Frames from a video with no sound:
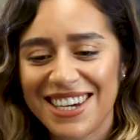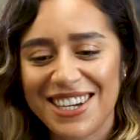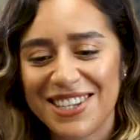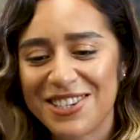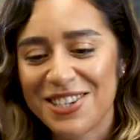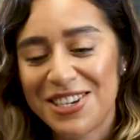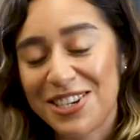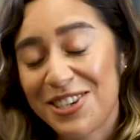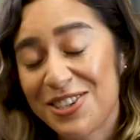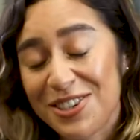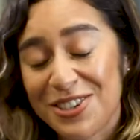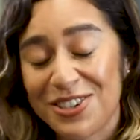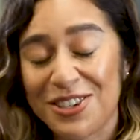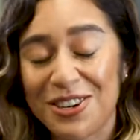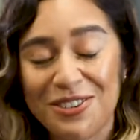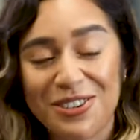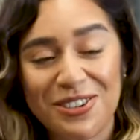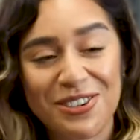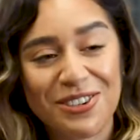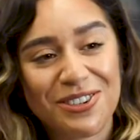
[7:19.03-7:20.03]
it's just
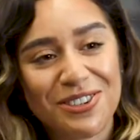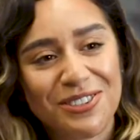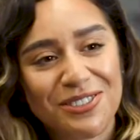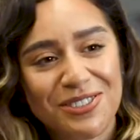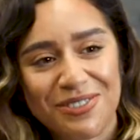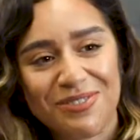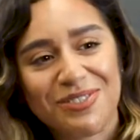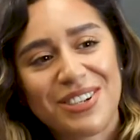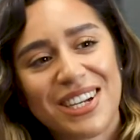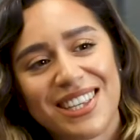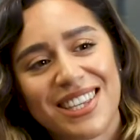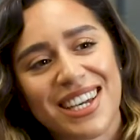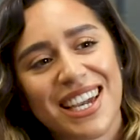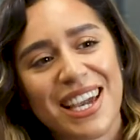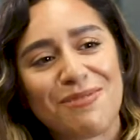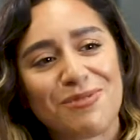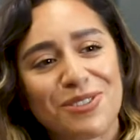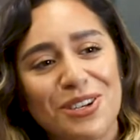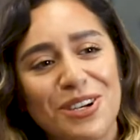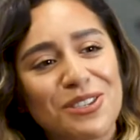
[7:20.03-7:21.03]
so cool where the
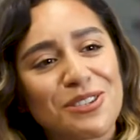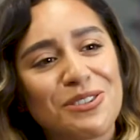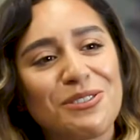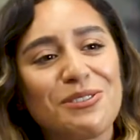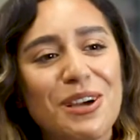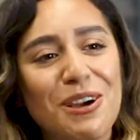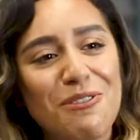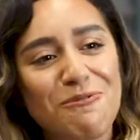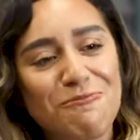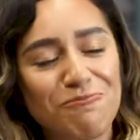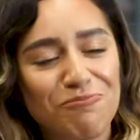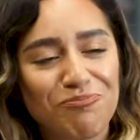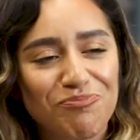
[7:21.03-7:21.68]
game's got to now.